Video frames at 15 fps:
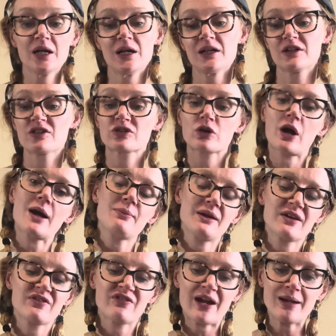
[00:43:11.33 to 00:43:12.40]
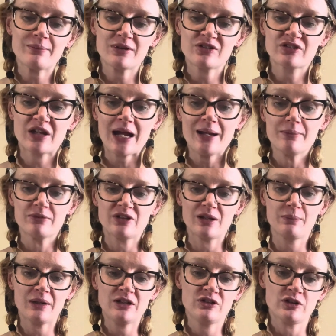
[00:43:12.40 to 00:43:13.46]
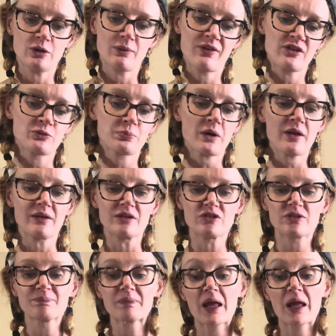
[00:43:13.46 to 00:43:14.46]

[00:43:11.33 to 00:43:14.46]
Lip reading: describing famous games he'd been to with his brothers,